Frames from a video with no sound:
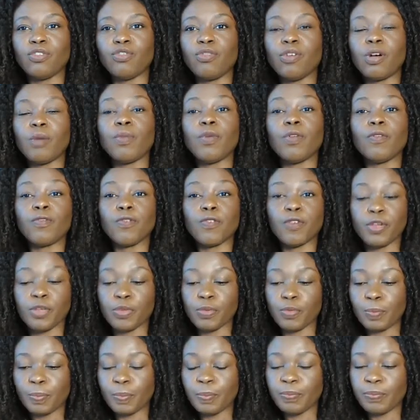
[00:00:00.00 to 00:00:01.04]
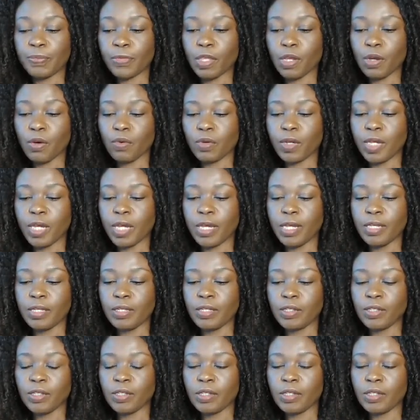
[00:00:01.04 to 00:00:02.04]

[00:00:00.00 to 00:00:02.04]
trouble for you. Okay.